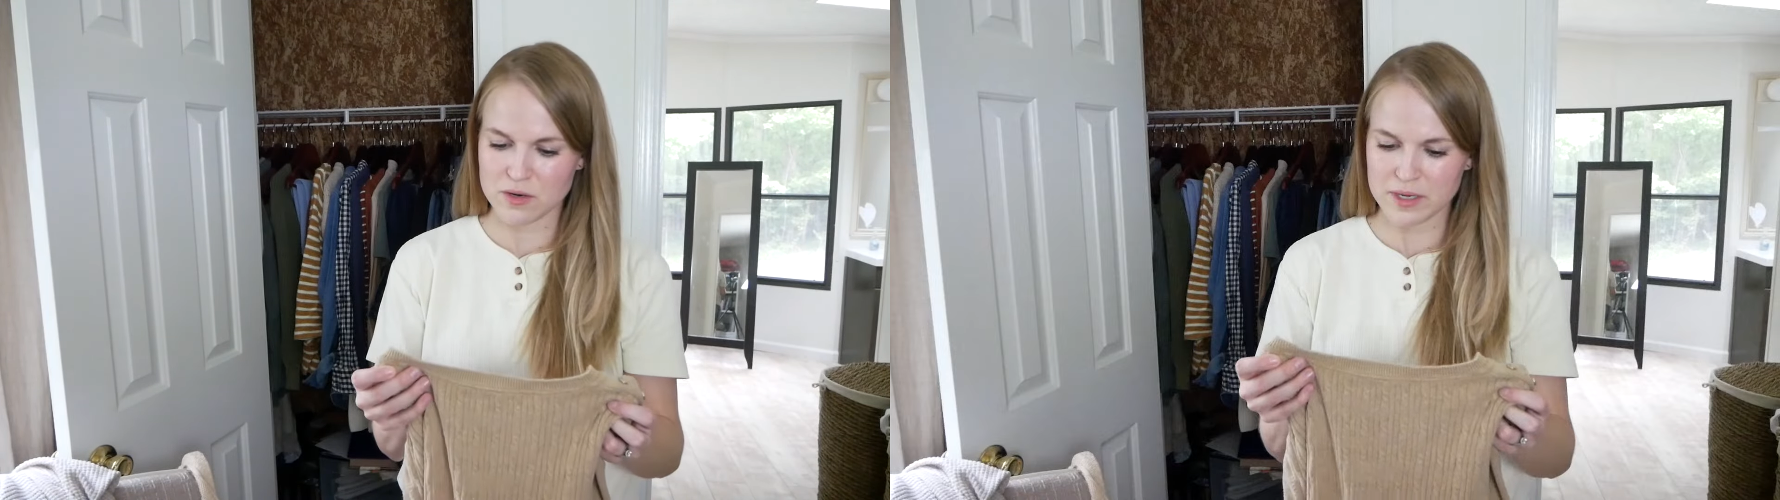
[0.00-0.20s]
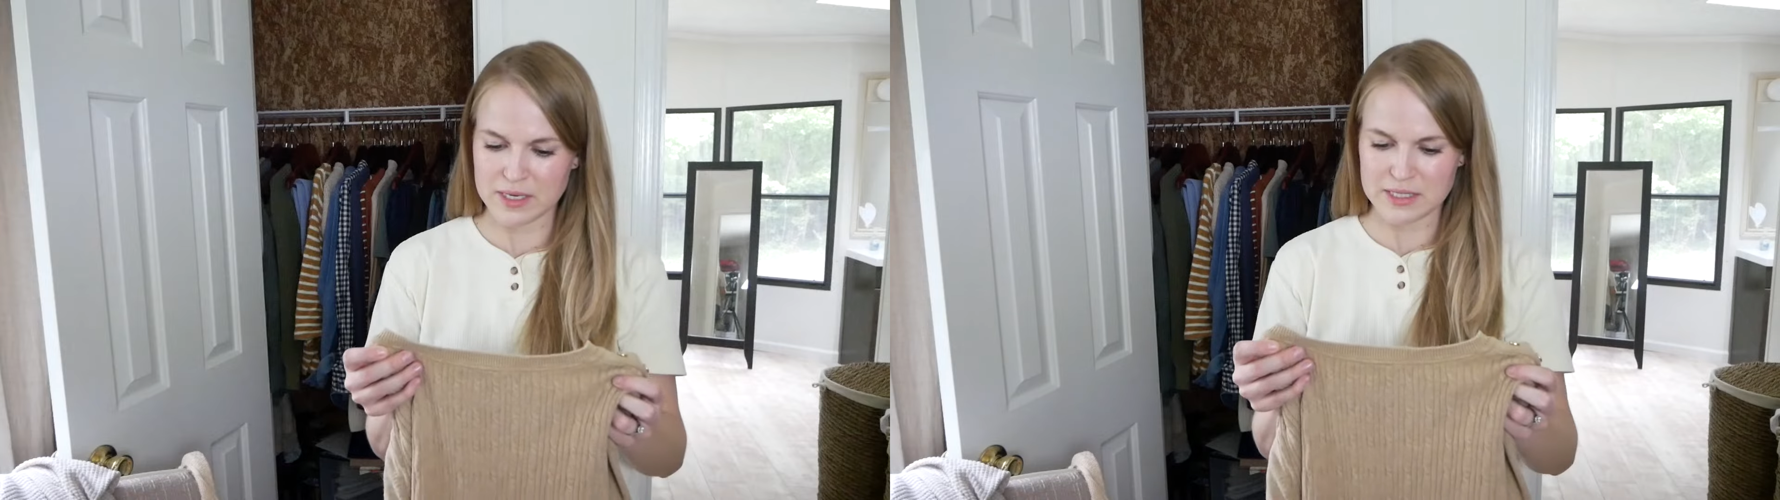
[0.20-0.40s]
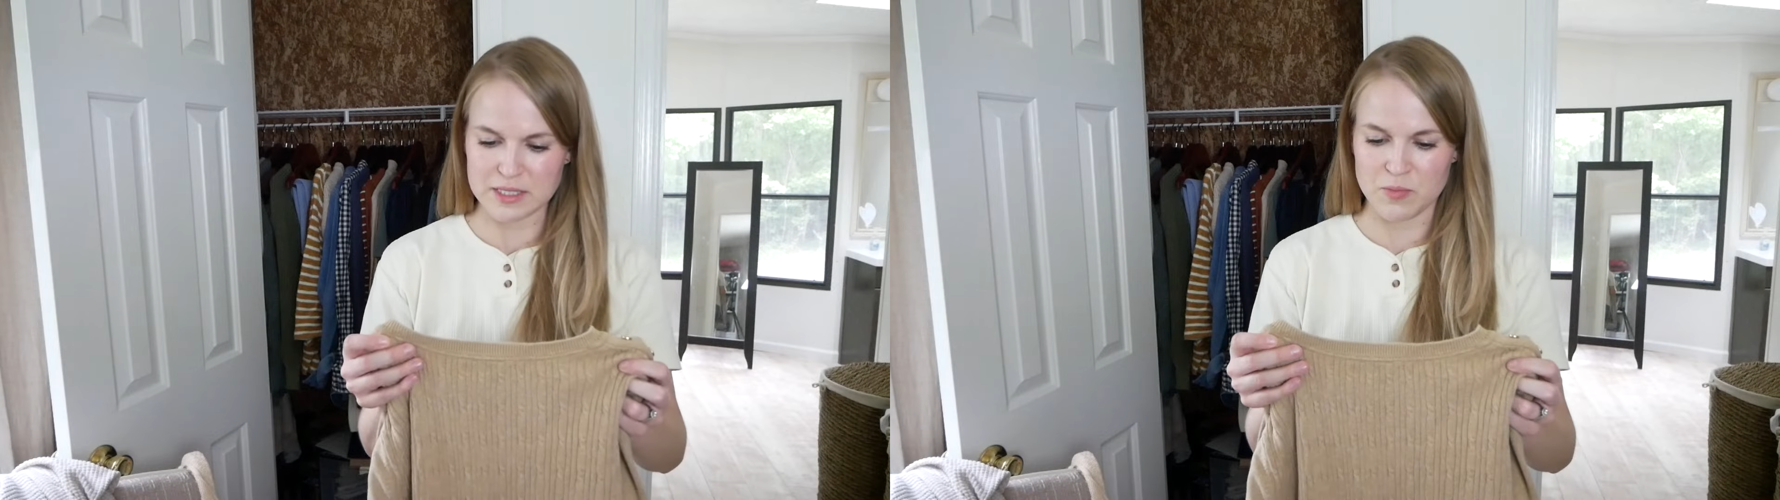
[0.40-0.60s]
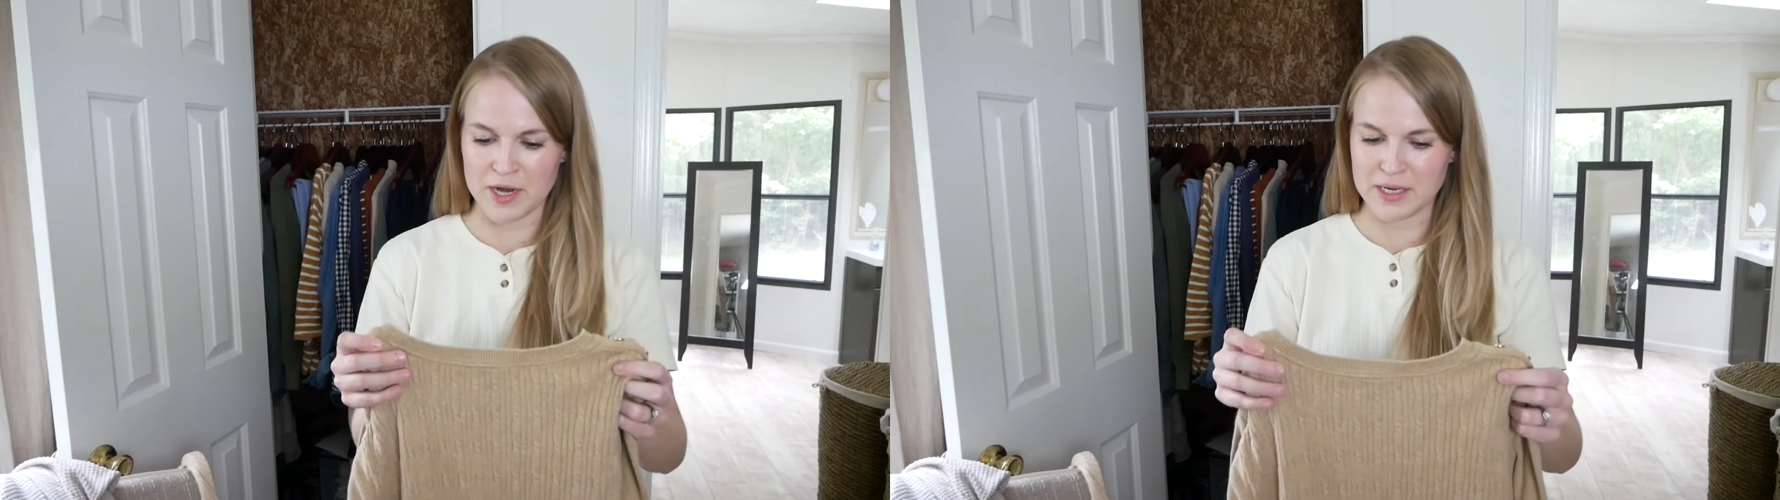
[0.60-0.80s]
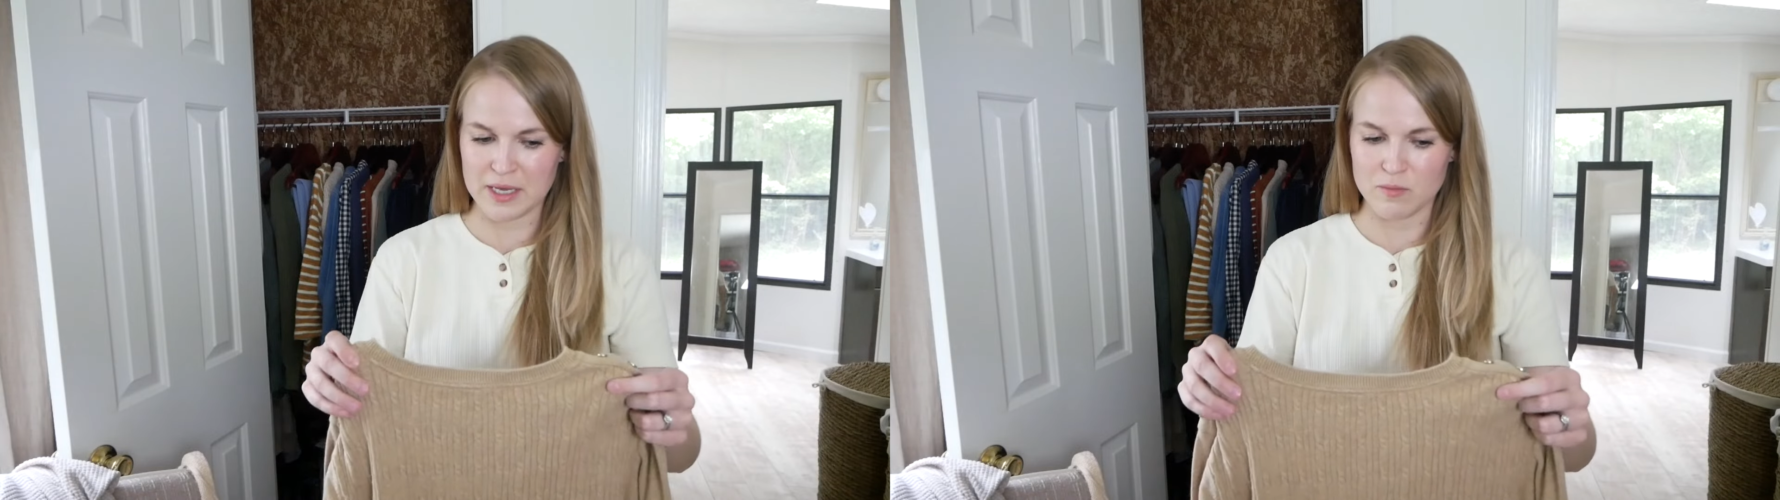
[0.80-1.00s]
It is the
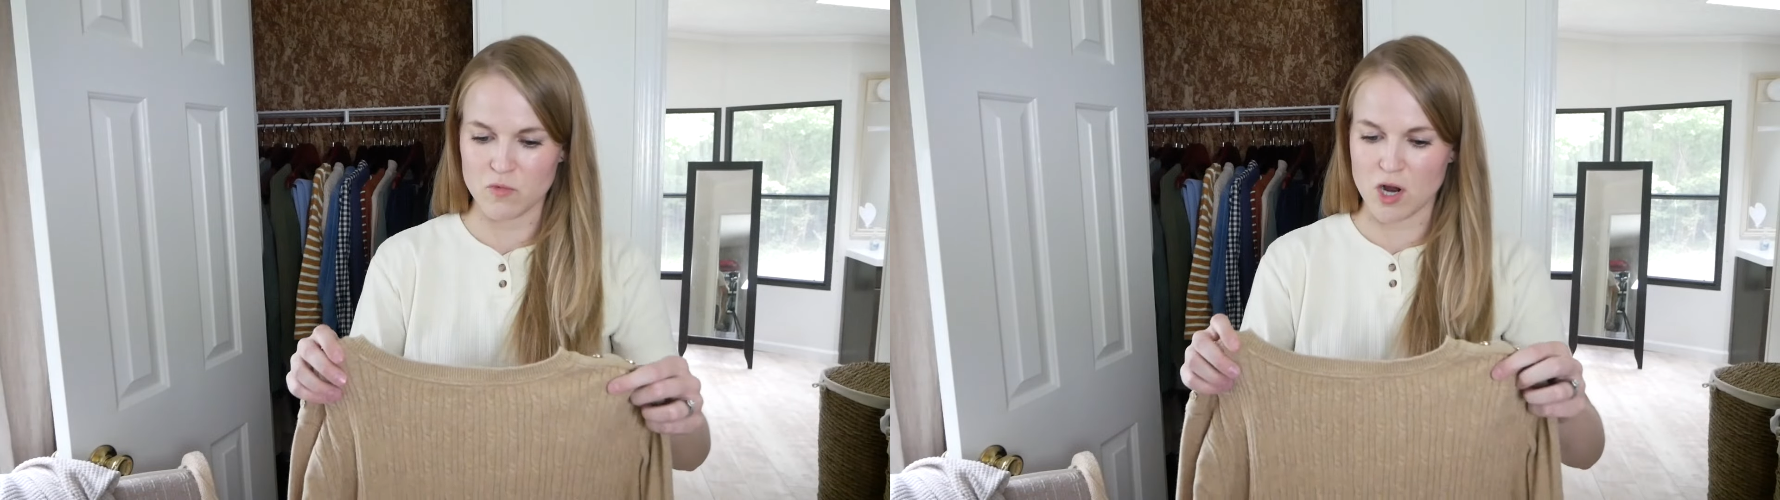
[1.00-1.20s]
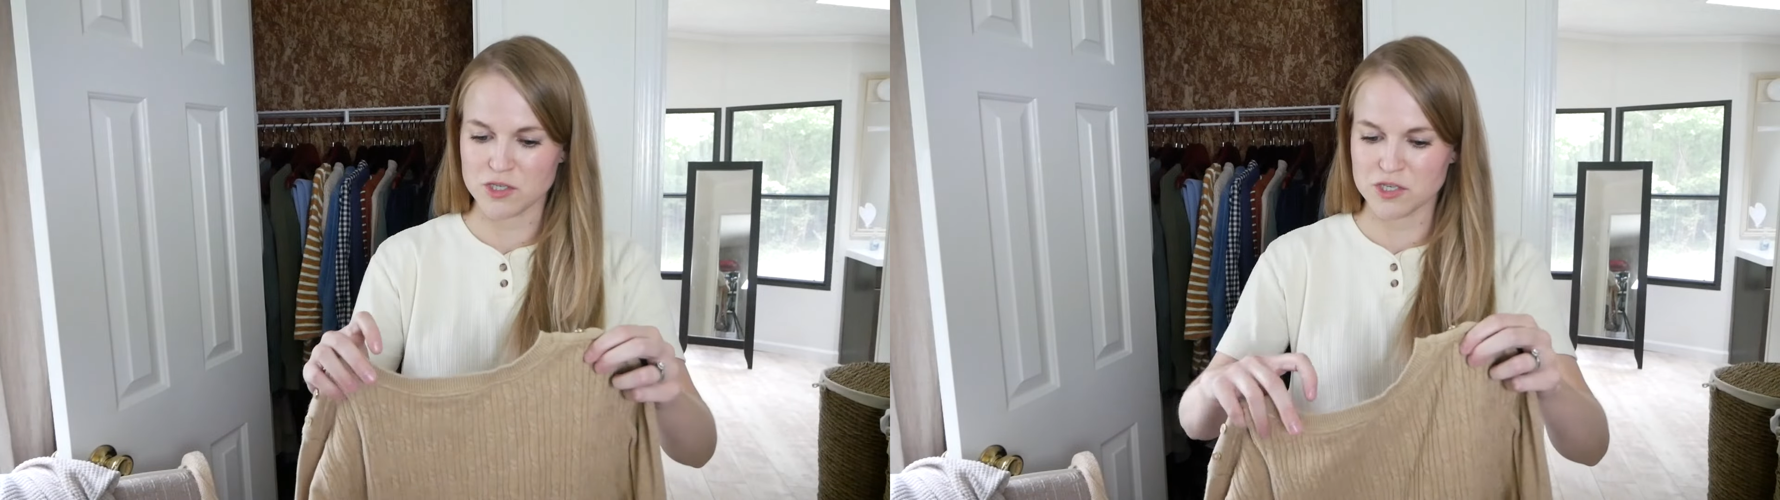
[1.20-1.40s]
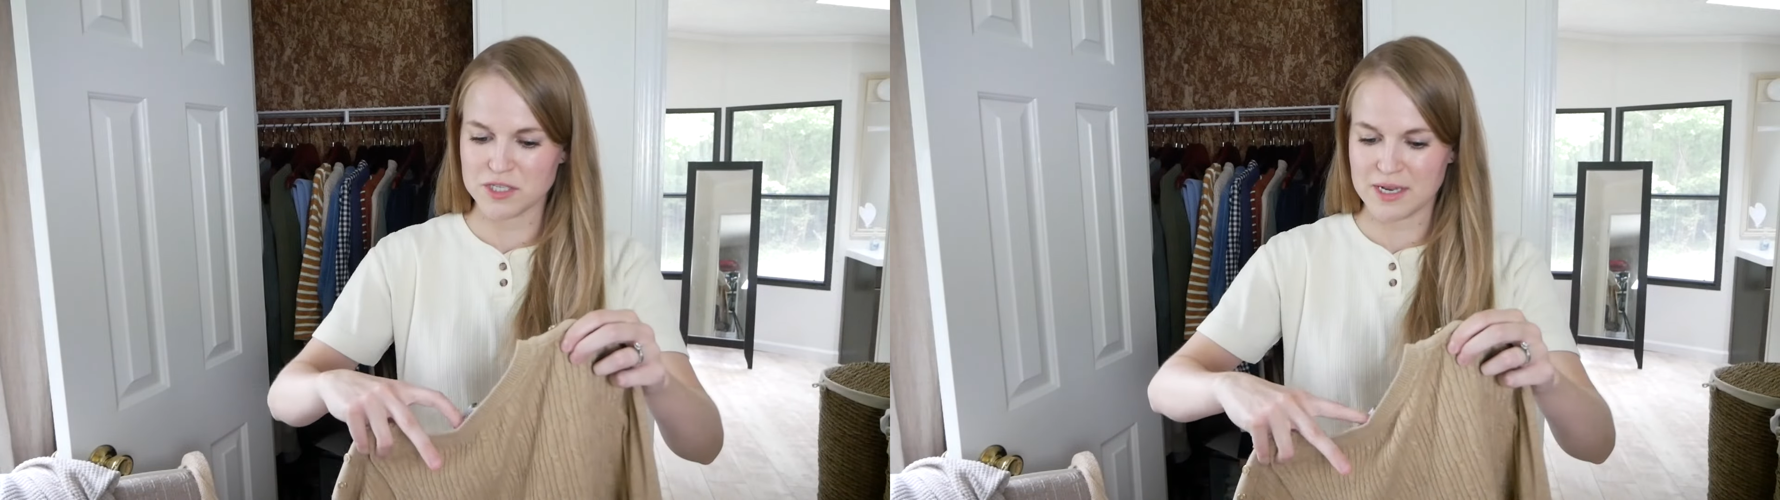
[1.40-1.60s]
brand Kim Rogers,